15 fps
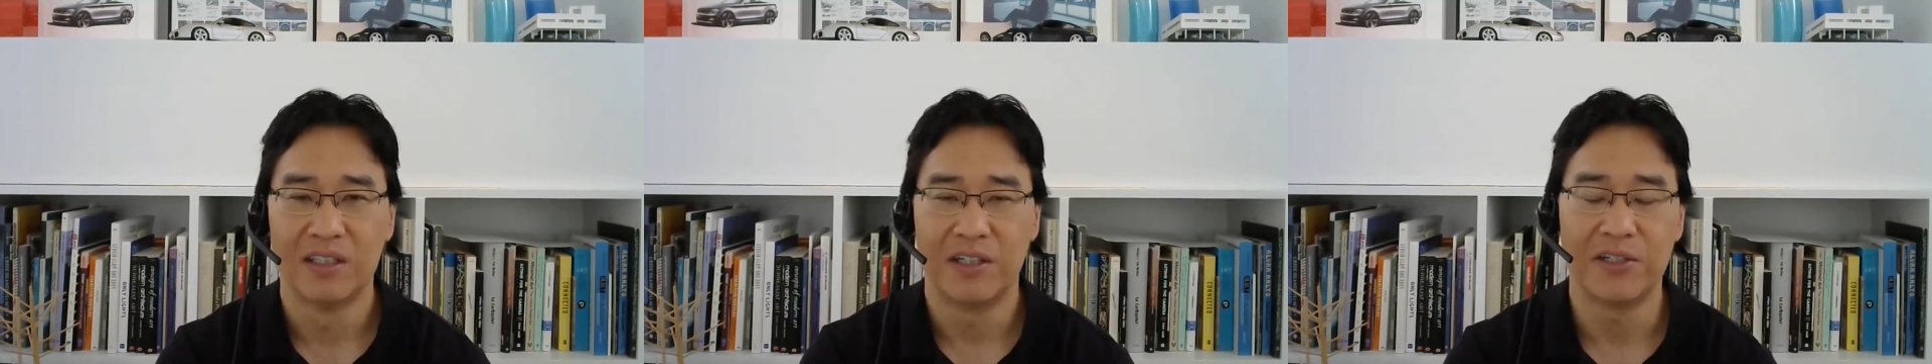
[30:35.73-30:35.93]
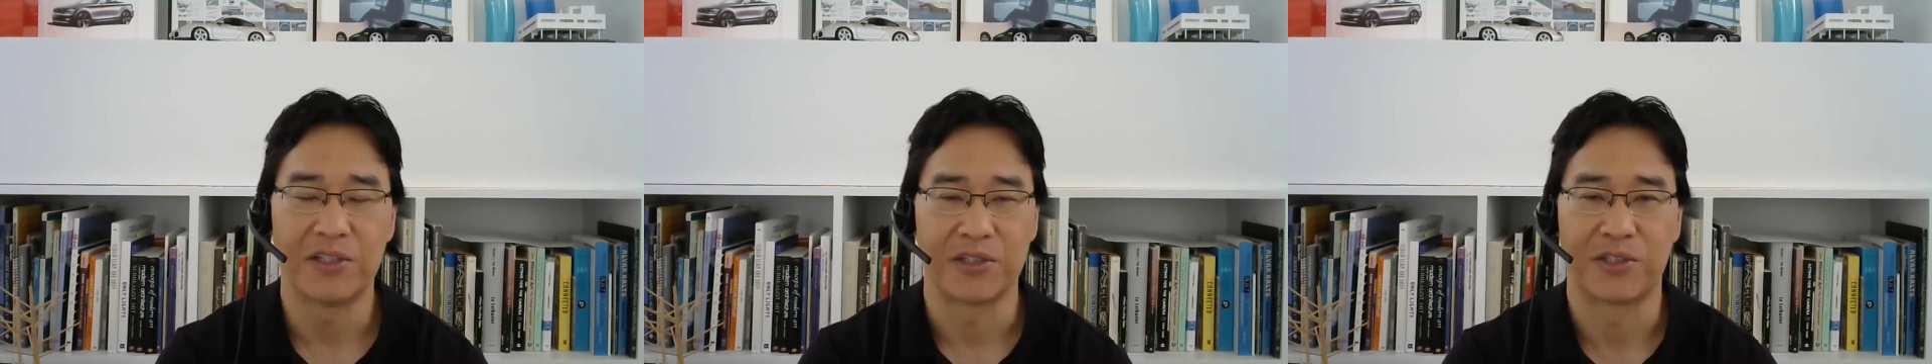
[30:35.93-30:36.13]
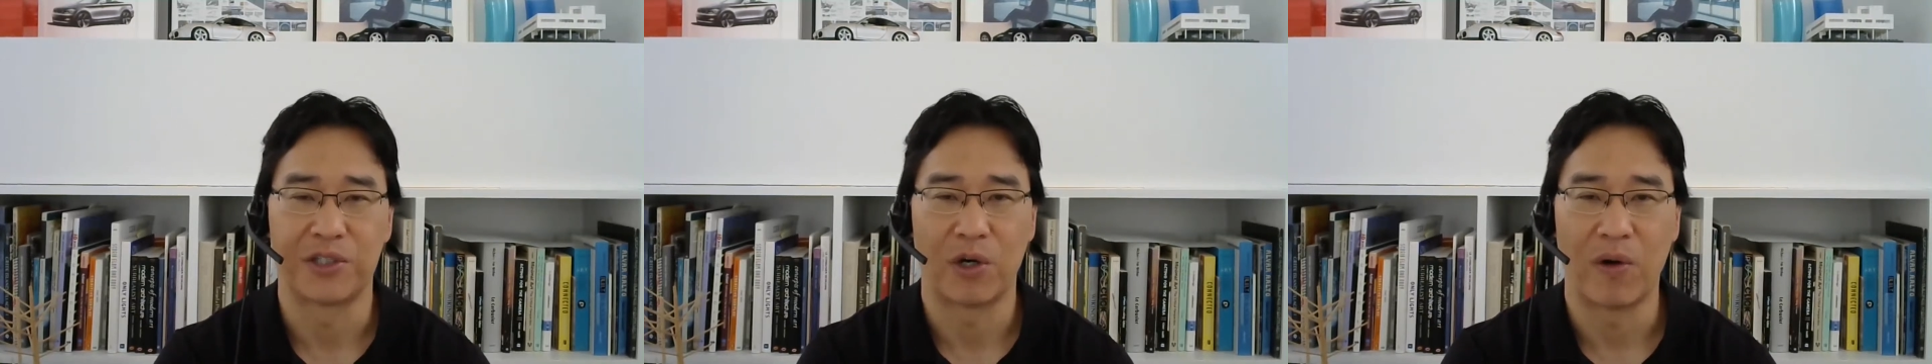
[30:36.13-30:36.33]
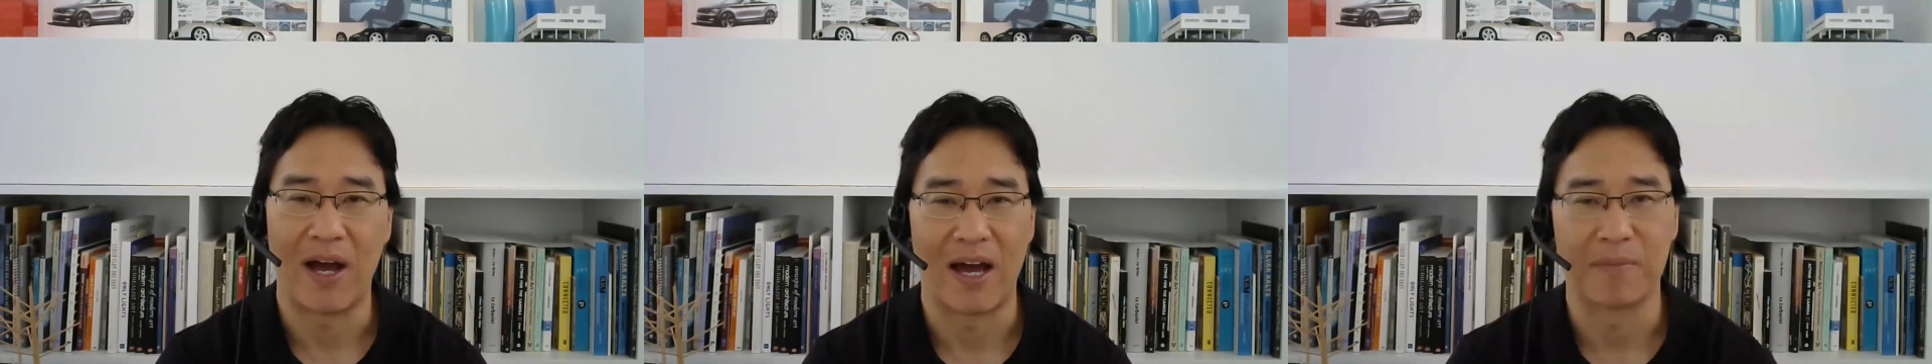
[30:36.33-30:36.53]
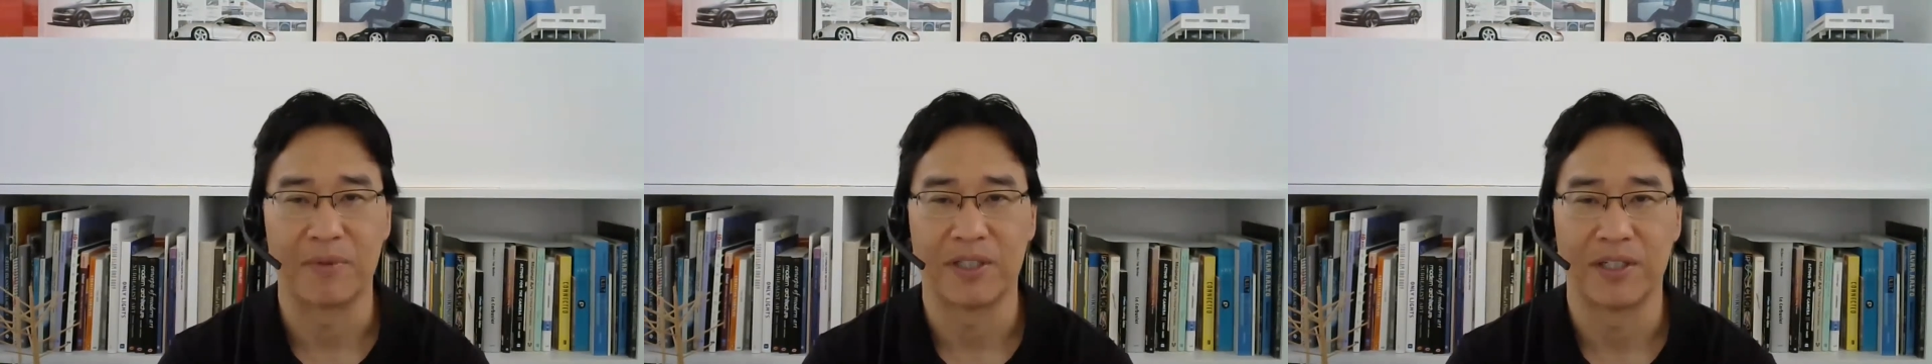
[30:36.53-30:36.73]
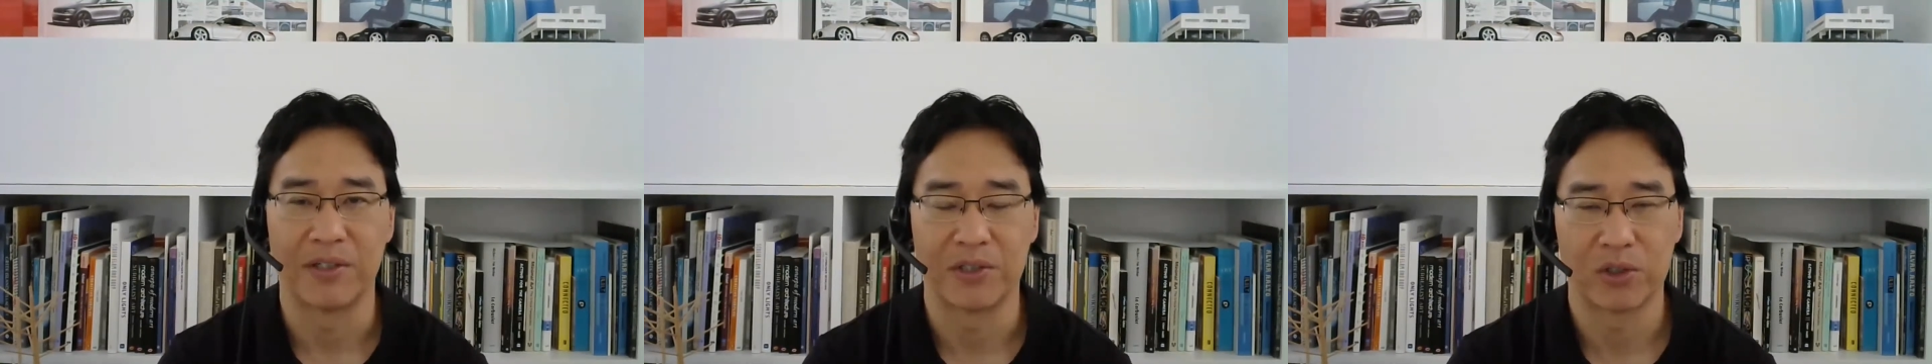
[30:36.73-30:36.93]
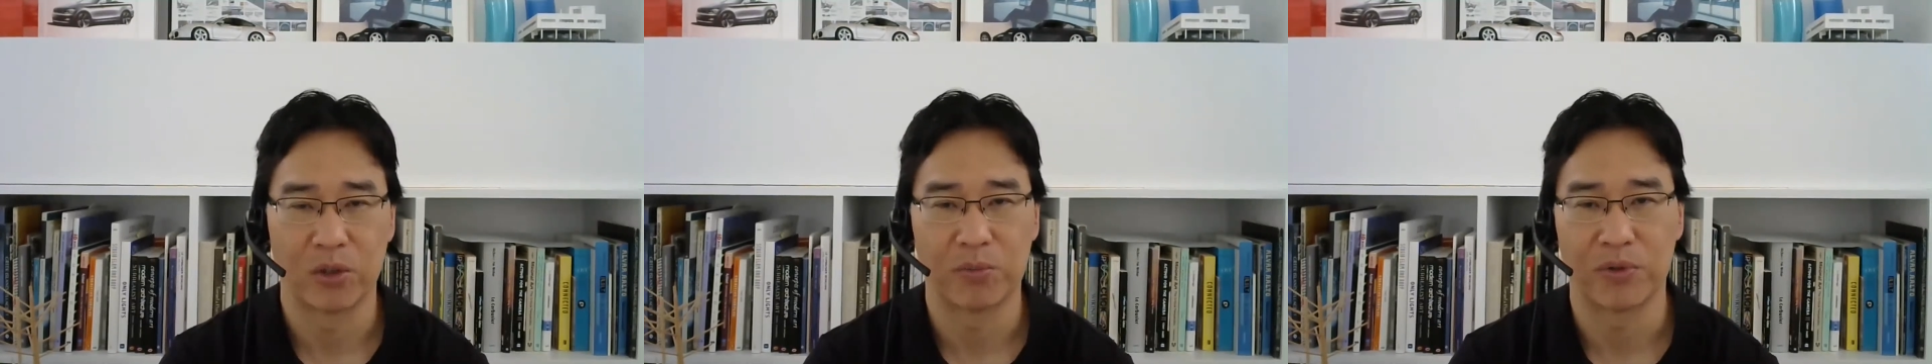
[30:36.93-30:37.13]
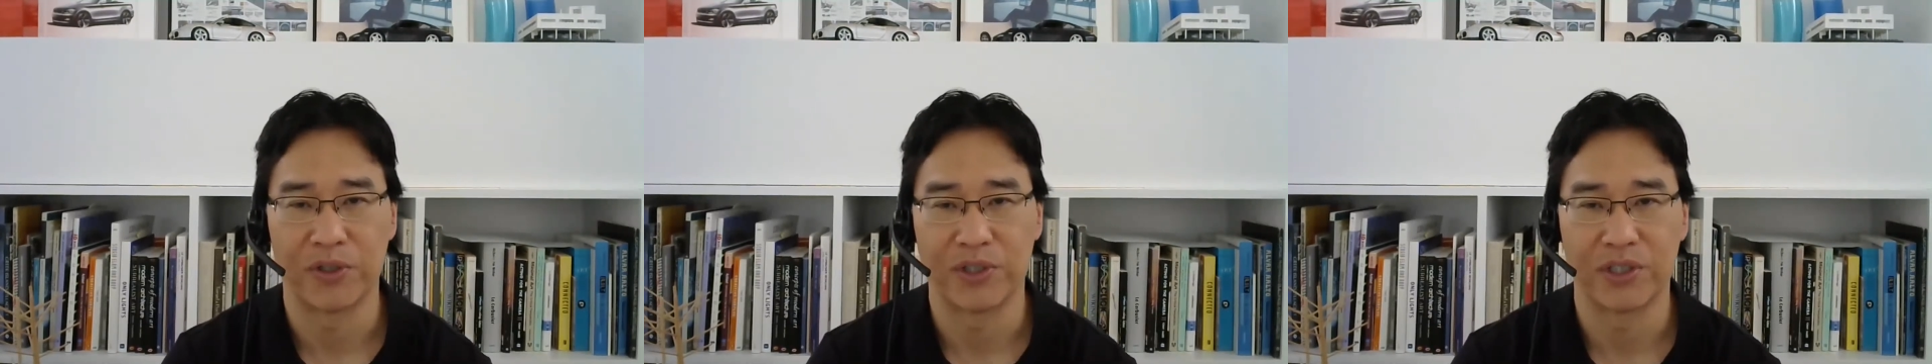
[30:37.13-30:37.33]
he's just so happy and is so
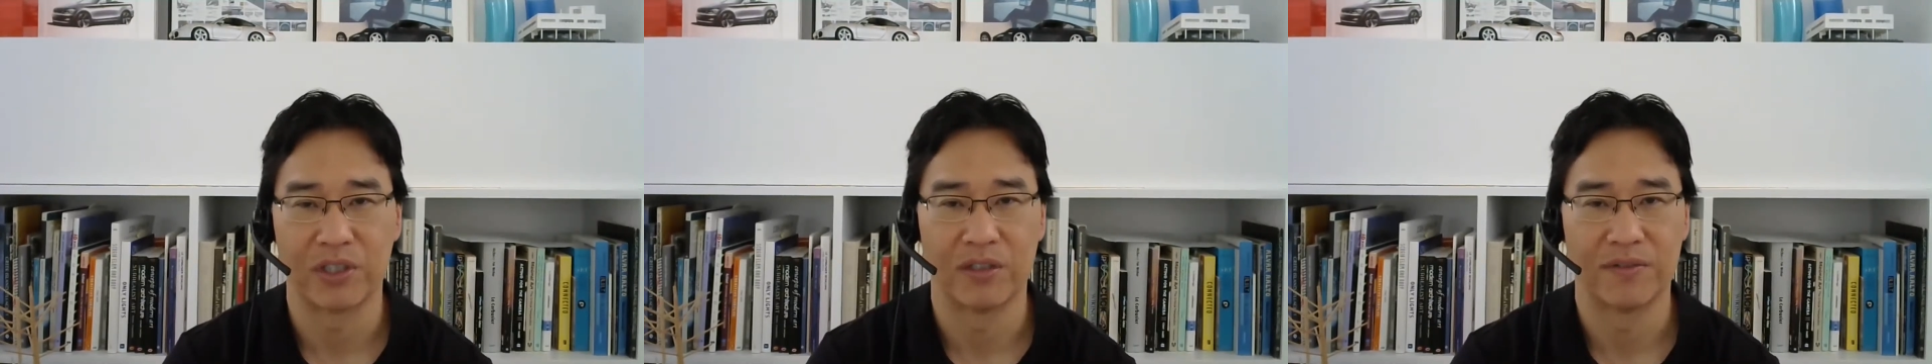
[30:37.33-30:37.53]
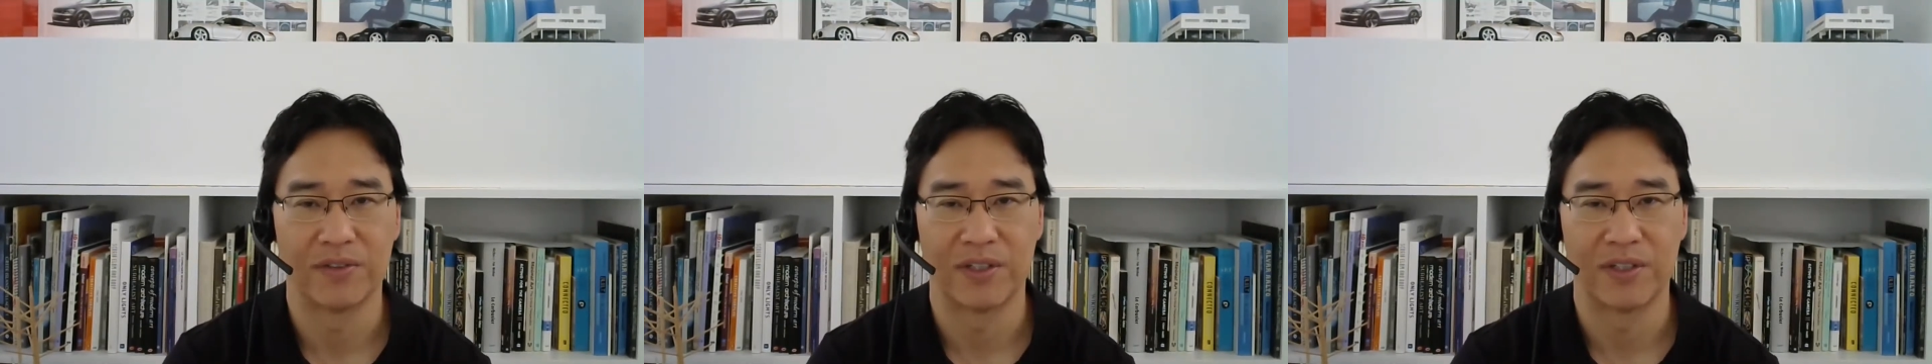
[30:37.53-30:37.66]
appreciative.